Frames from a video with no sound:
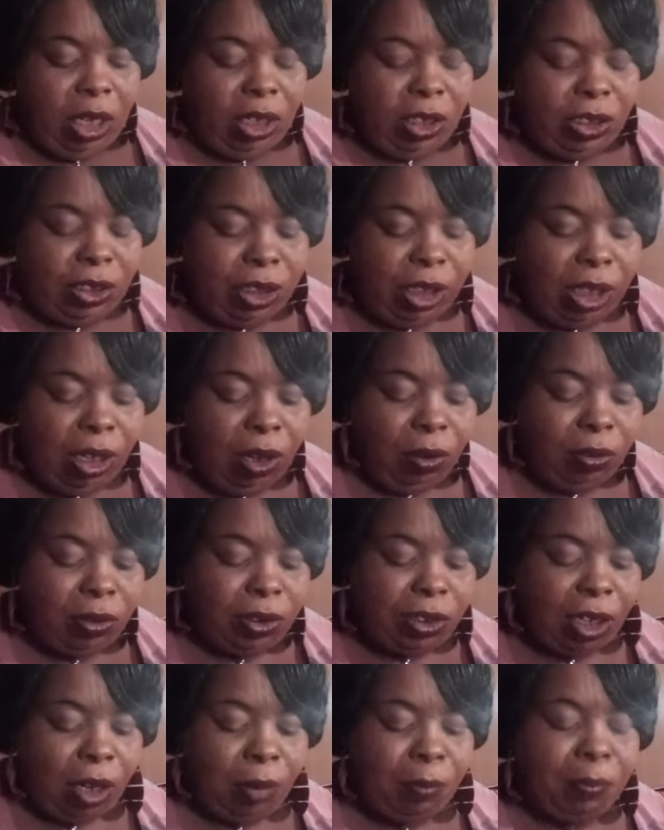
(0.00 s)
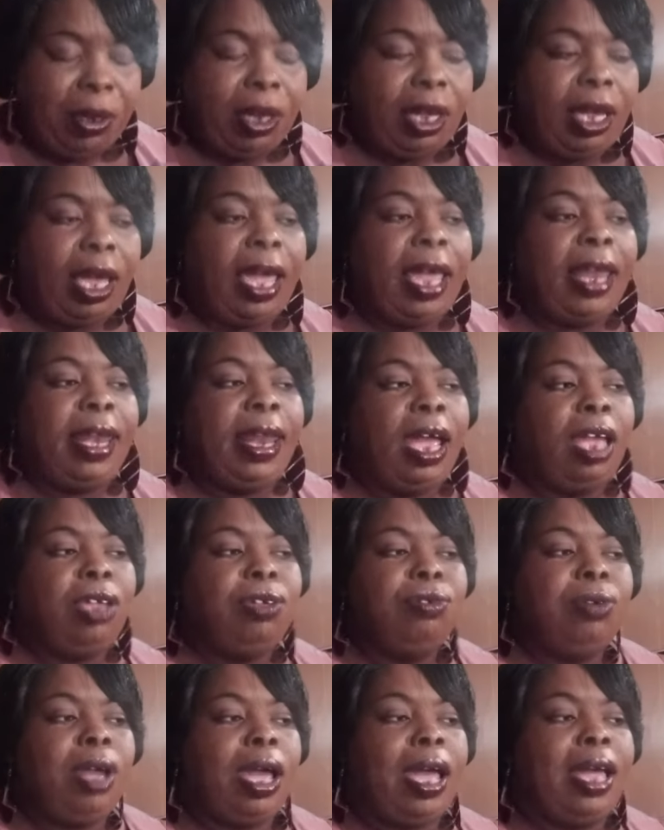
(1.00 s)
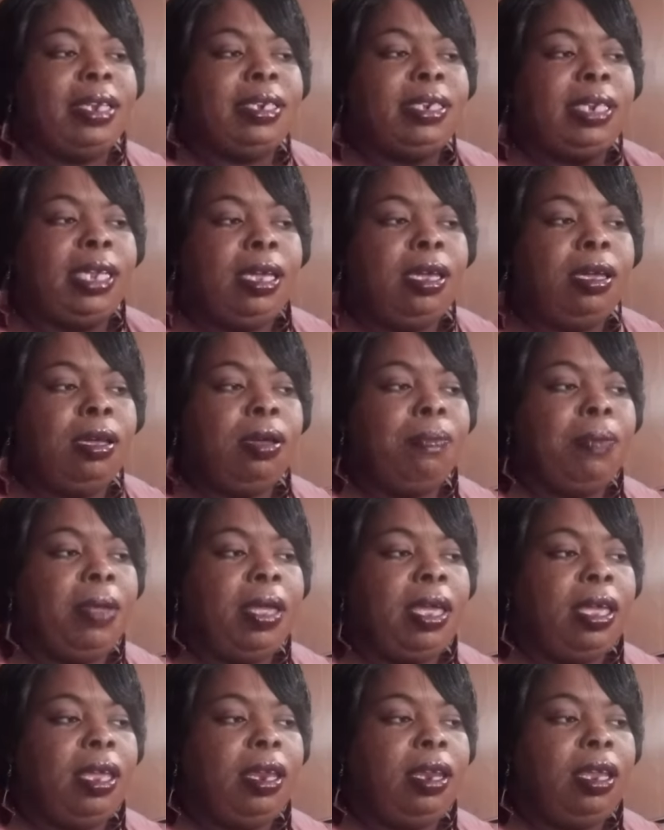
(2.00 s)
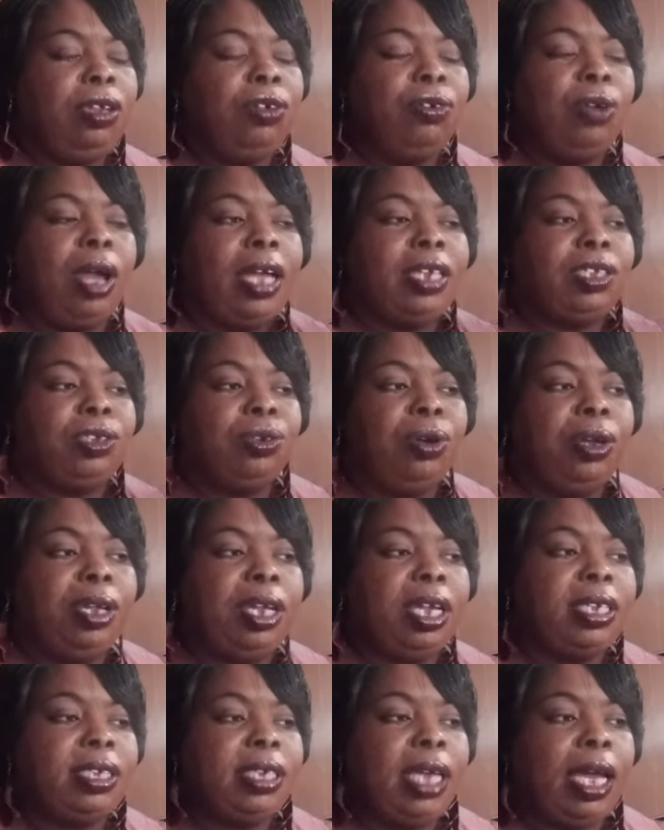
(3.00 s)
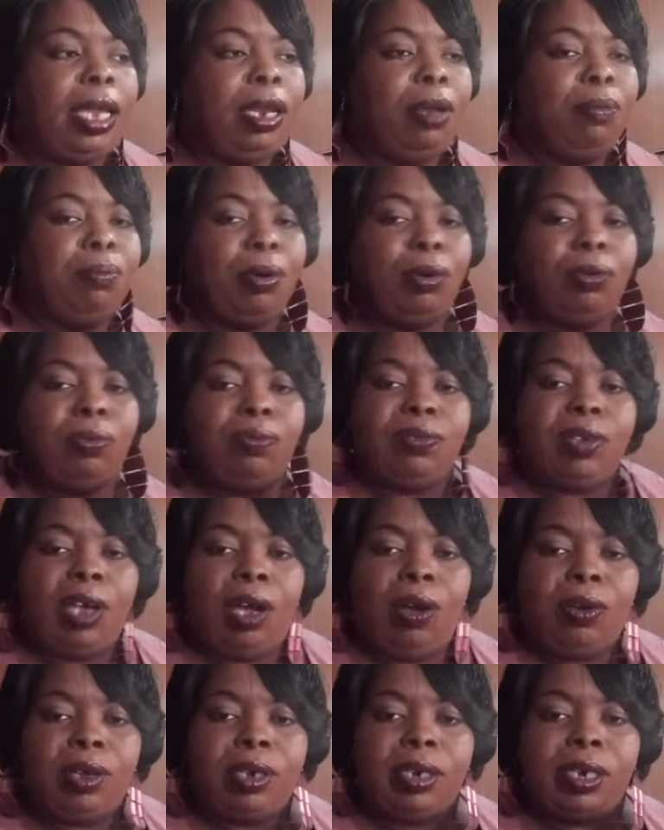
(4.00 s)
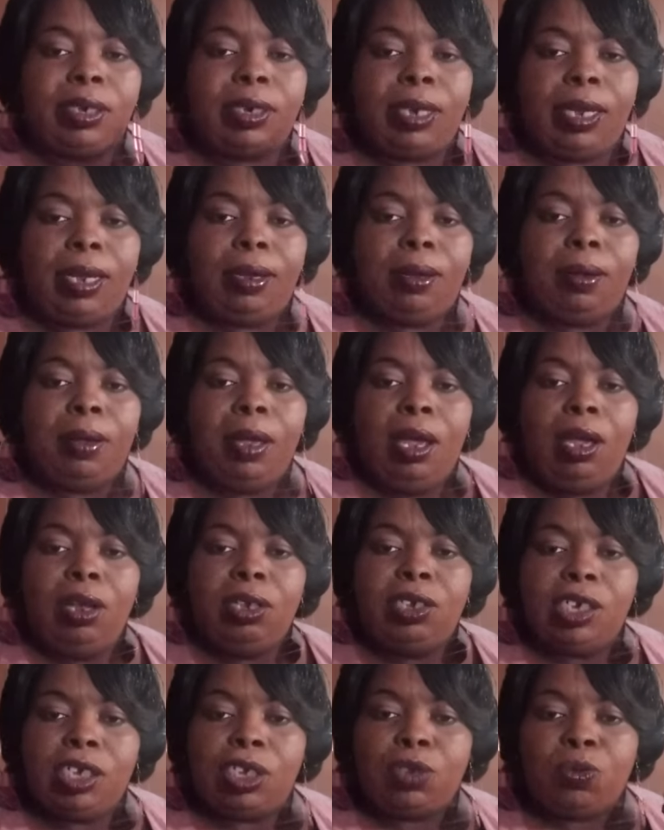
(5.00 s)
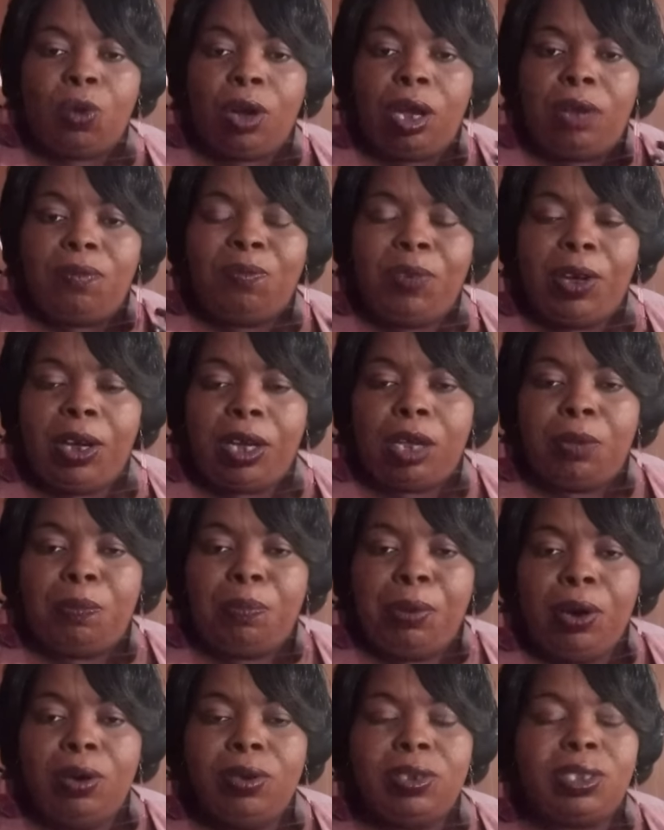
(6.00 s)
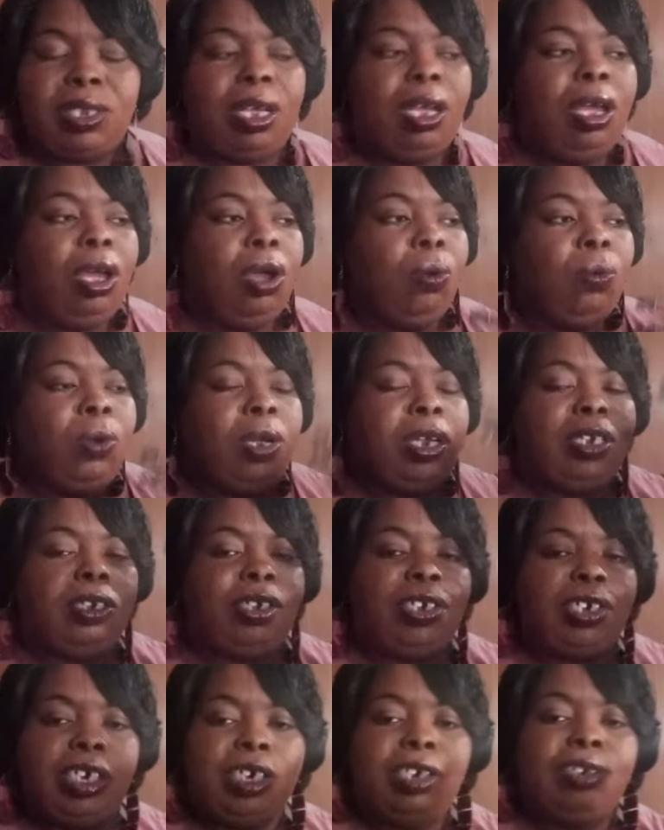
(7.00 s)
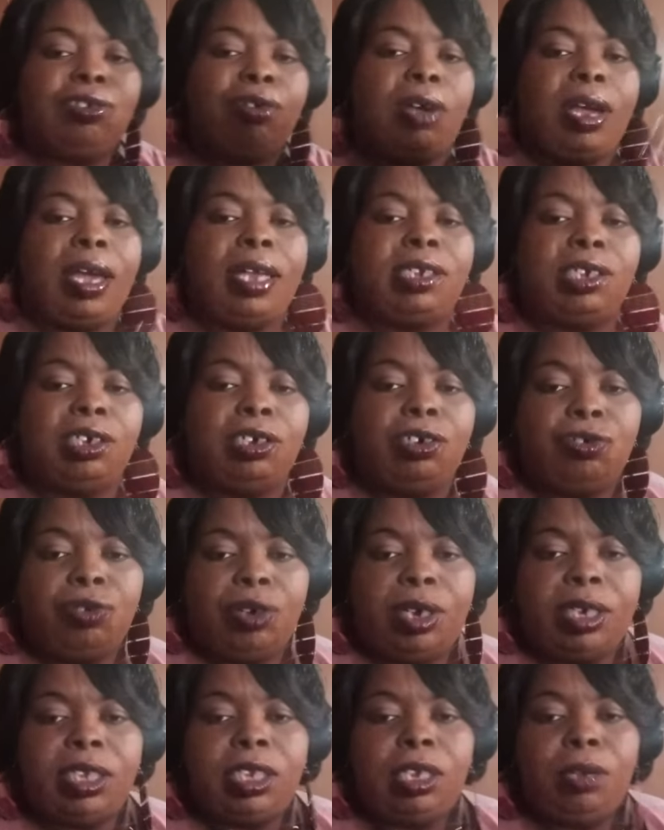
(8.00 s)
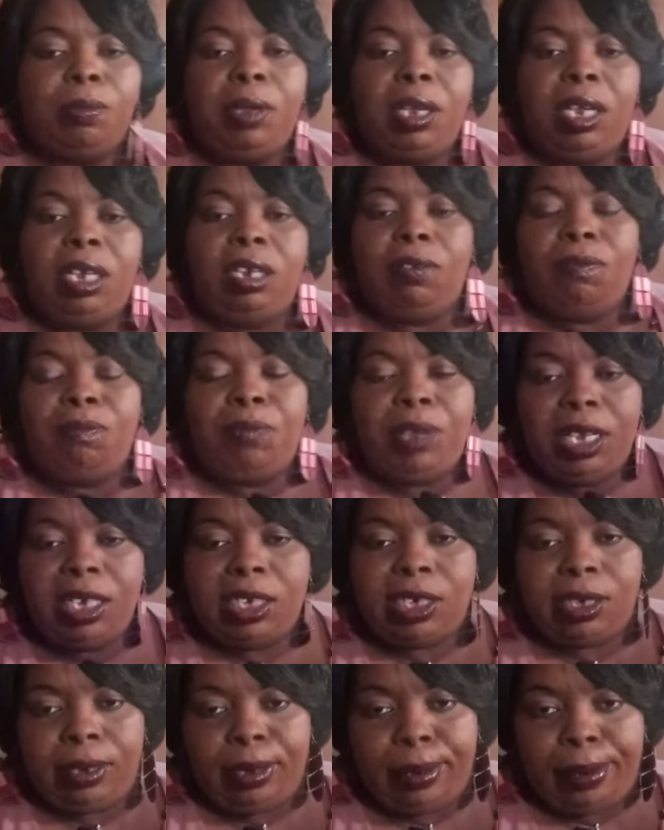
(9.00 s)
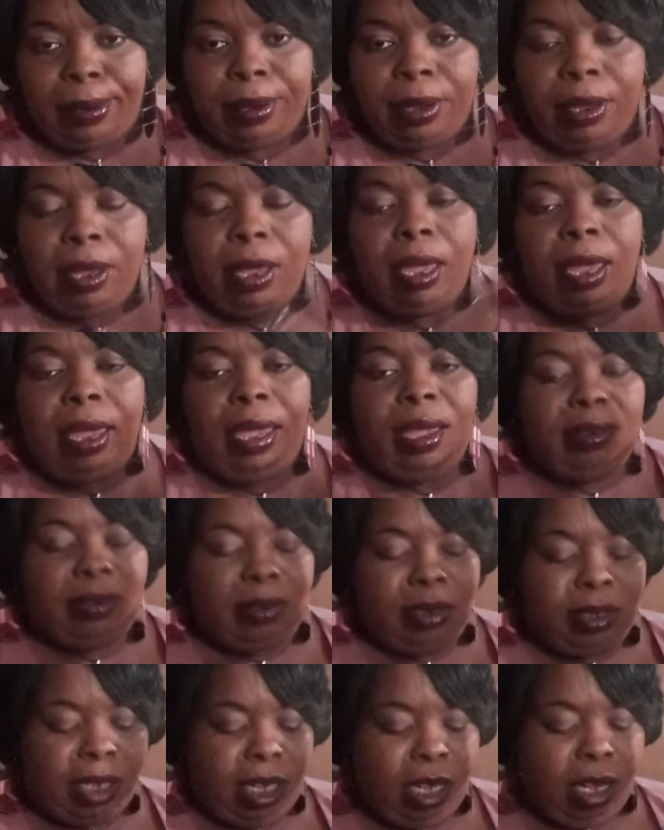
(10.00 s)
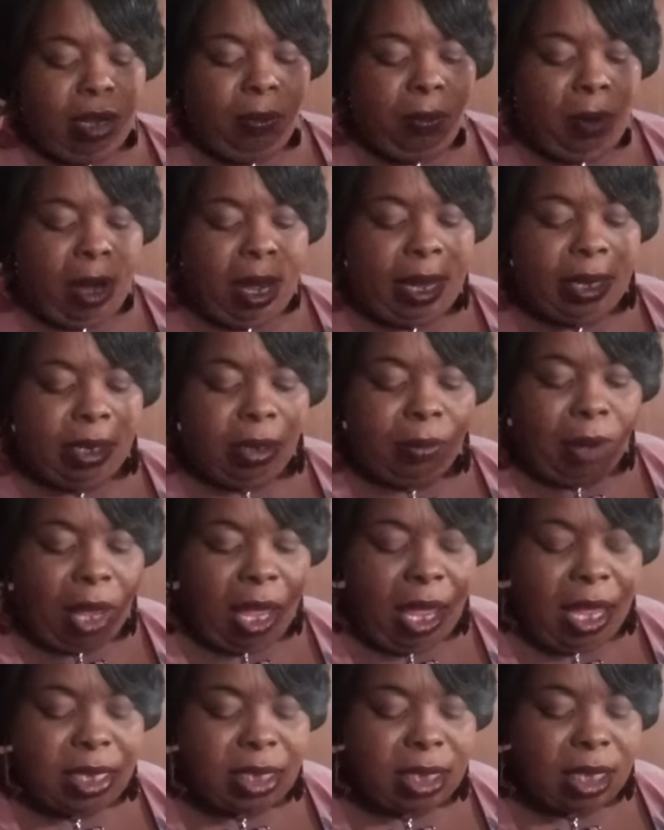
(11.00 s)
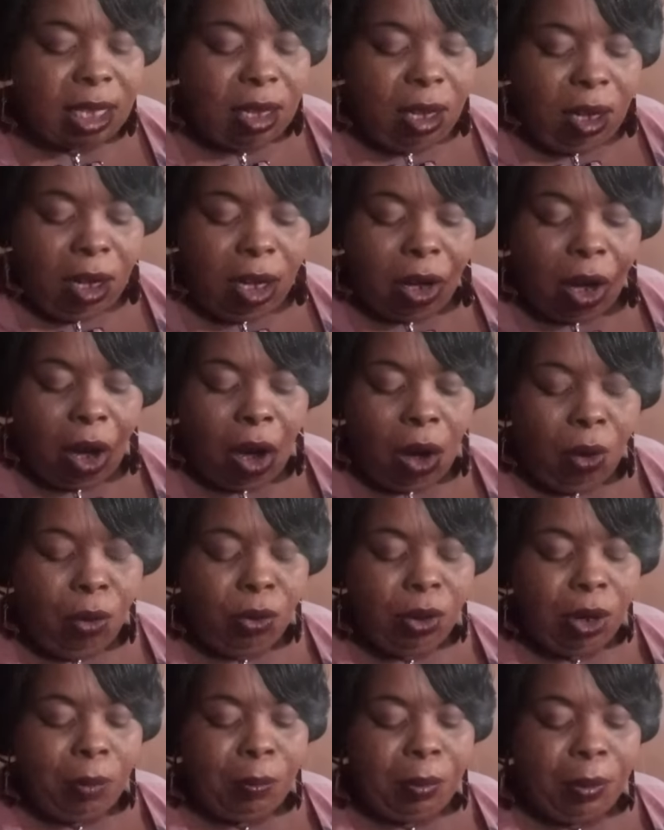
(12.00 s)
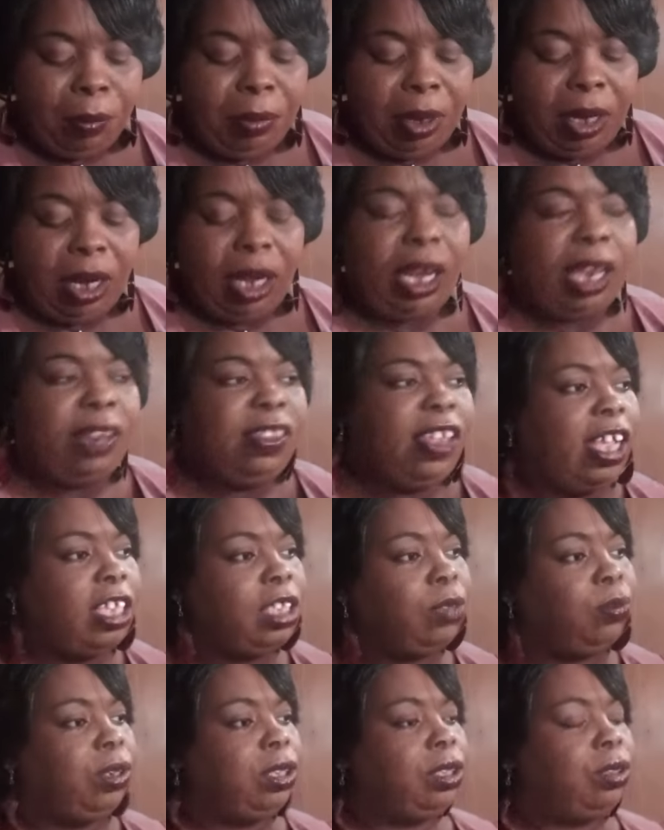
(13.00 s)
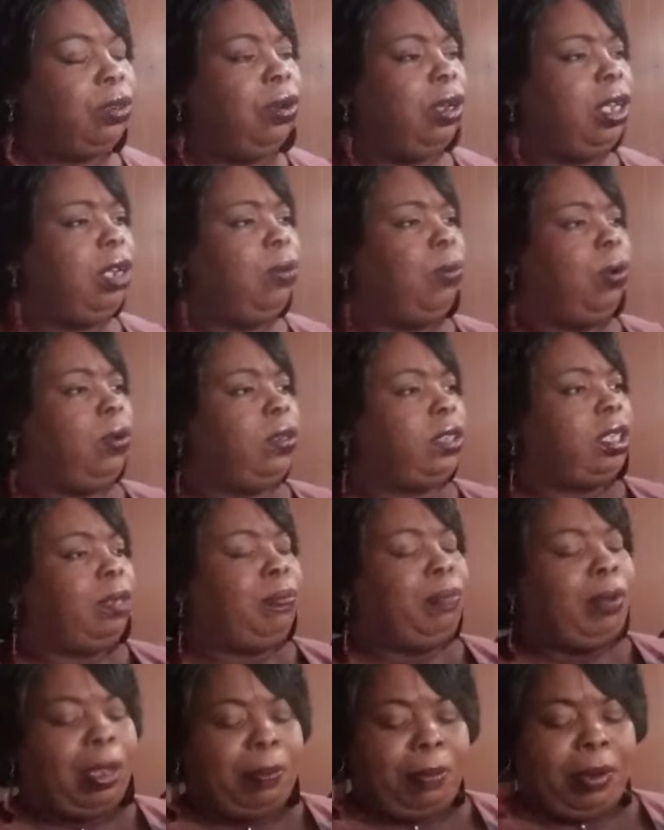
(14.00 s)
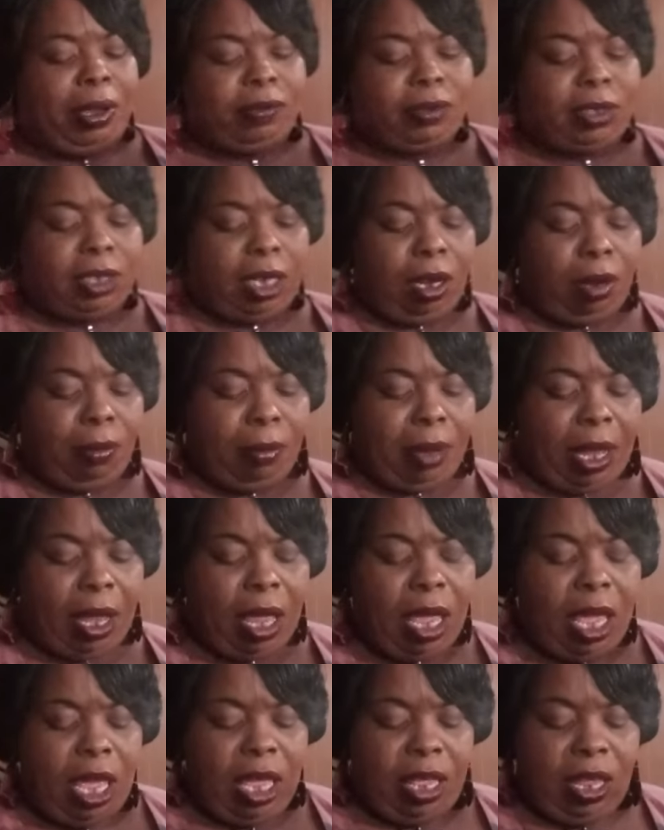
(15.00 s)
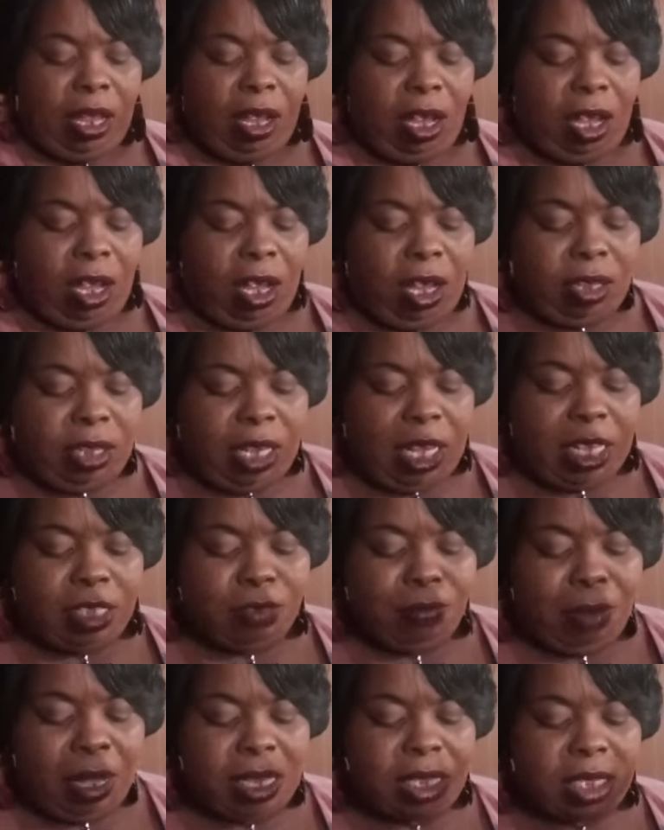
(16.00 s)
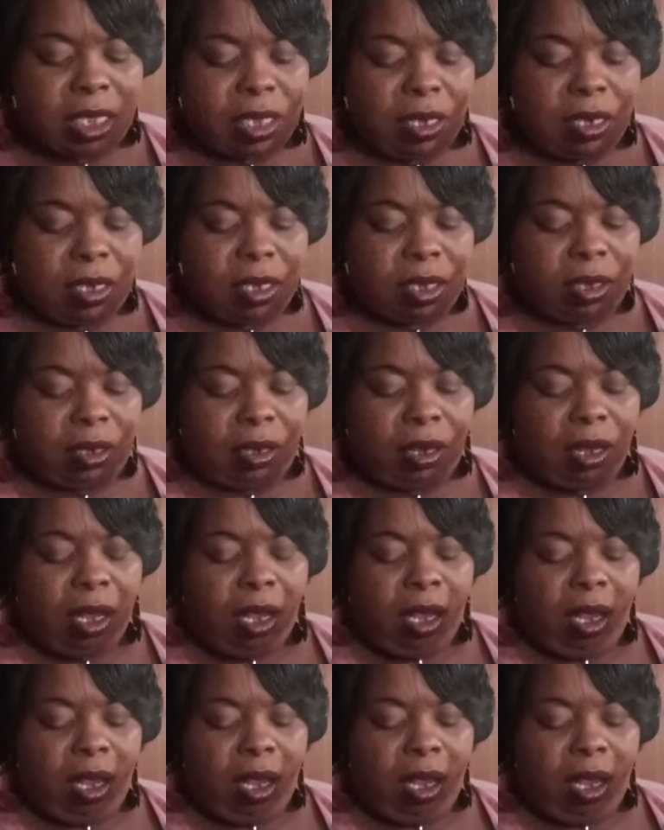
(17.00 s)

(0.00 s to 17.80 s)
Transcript: She gonna jump in and now you got Deb and you got Toya and Tiny both talking to Deb, just one fucking person, when she's trying to address them individually. And Deb wind up asking her to hold up a minute. And that's when Toya wants to pop off talk about uh that's my sister.